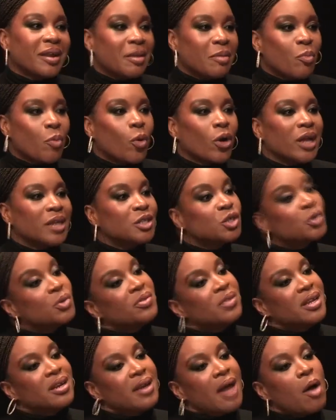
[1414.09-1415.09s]
and I'm more
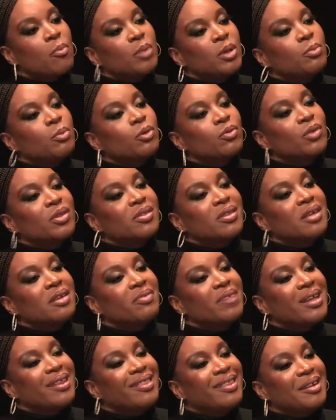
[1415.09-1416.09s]
interested in how people
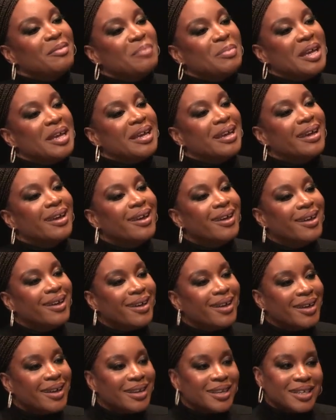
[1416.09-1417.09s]
receive it than me
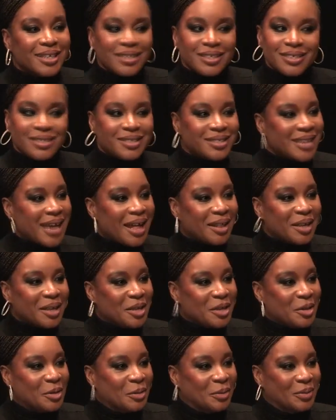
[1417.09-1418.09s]

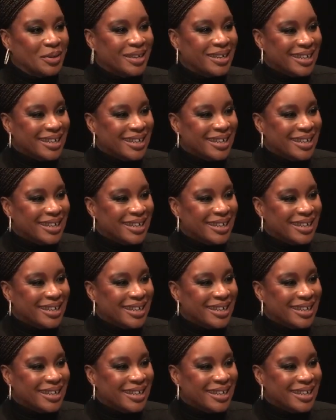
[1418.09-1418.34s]
telling you.